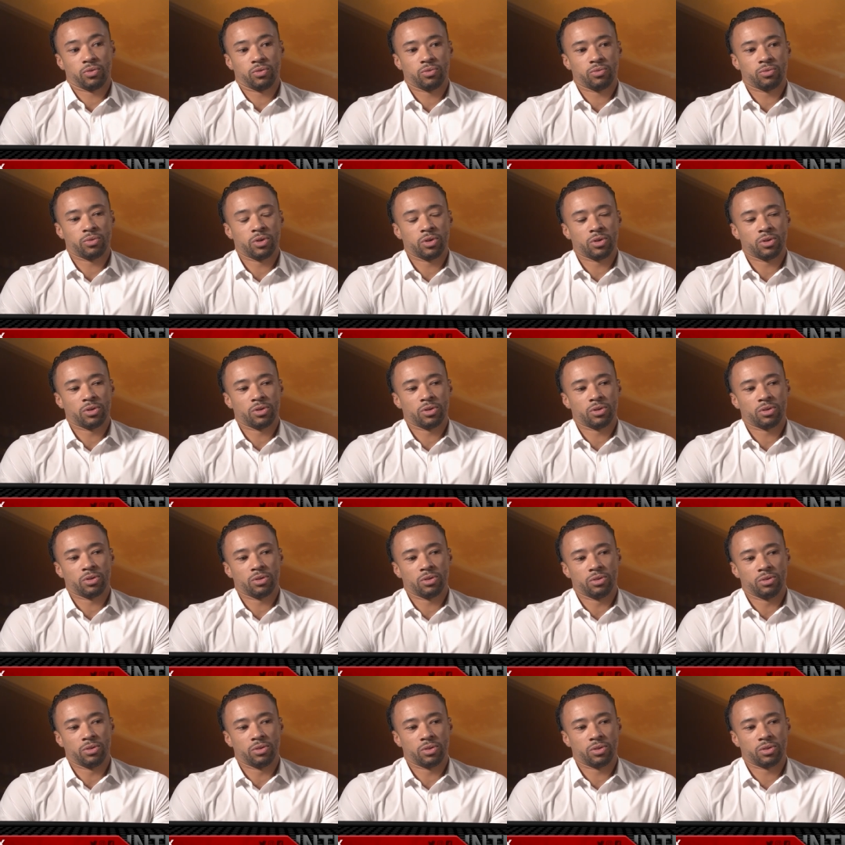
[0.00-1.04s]

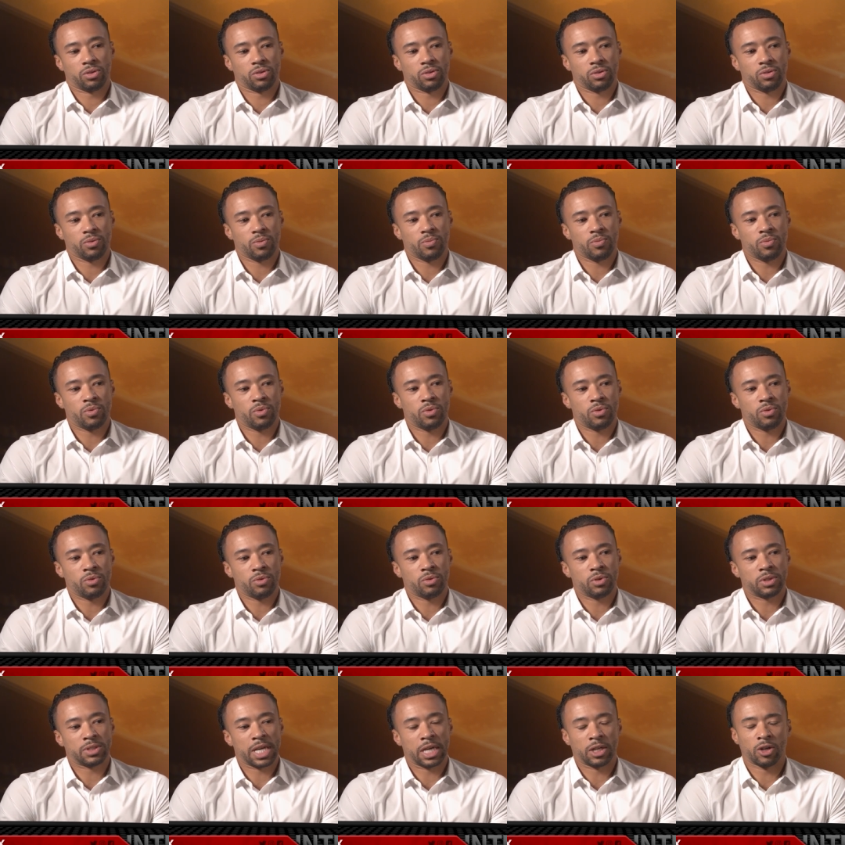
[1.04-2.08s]
the
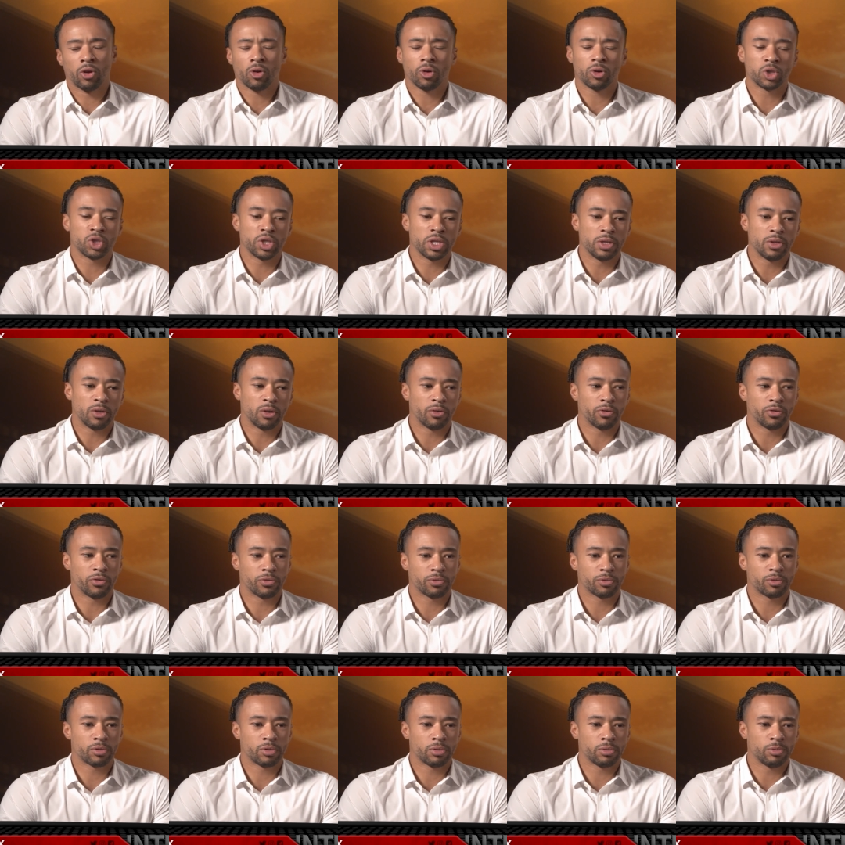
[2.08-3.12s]
technology
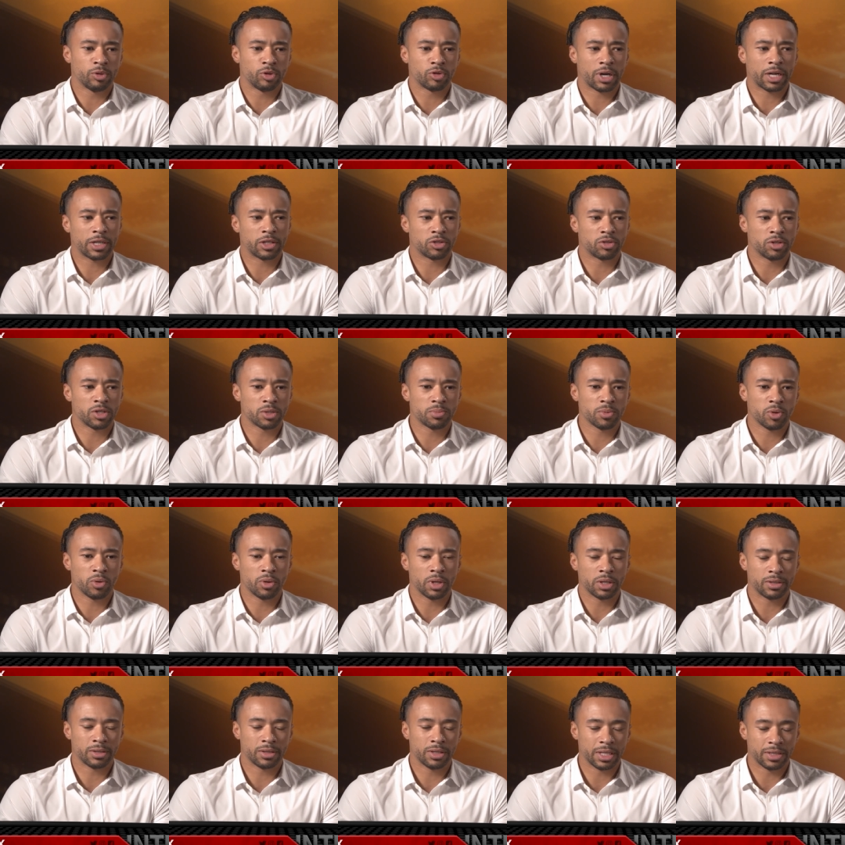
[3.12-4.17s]
of Gran Turismo,
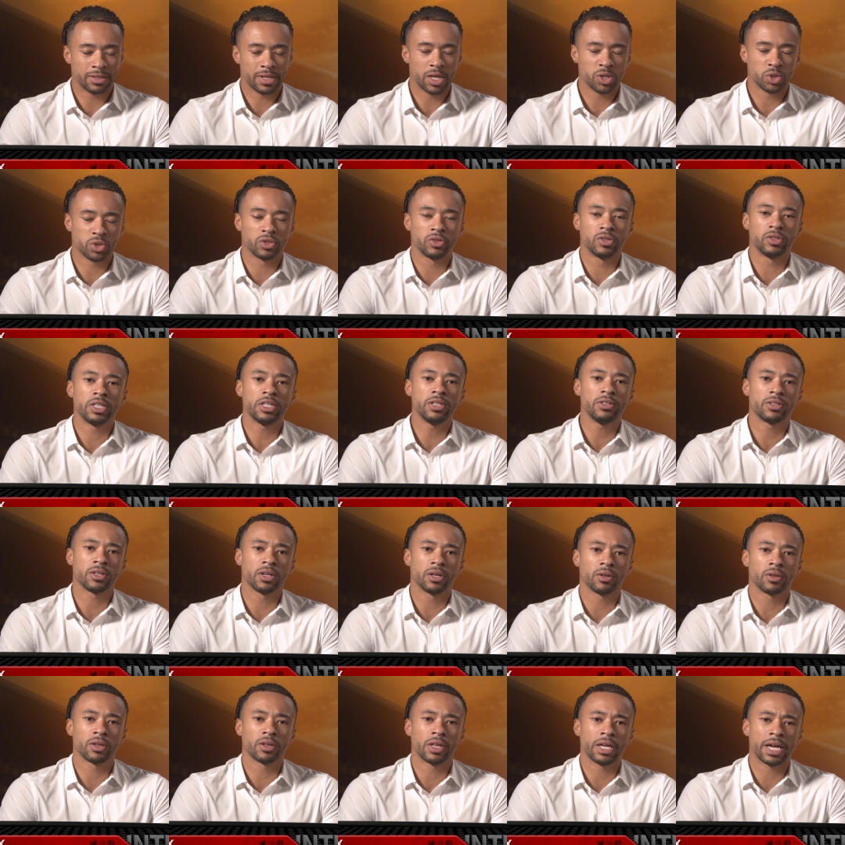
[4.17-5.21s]
the attention to the
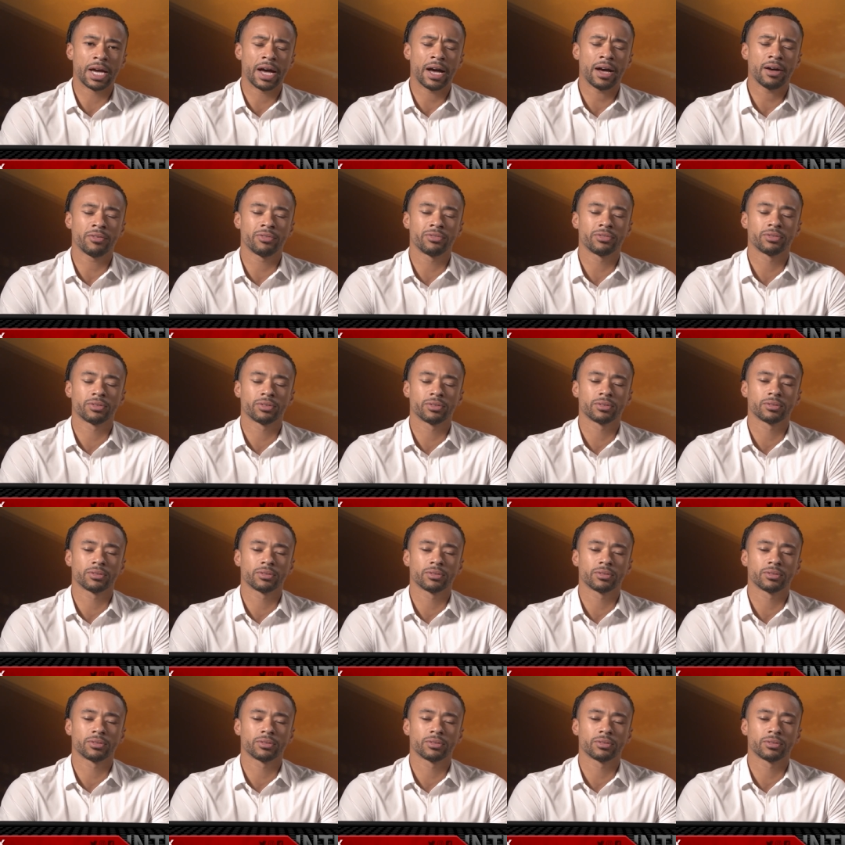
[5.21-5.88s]
detail that they have.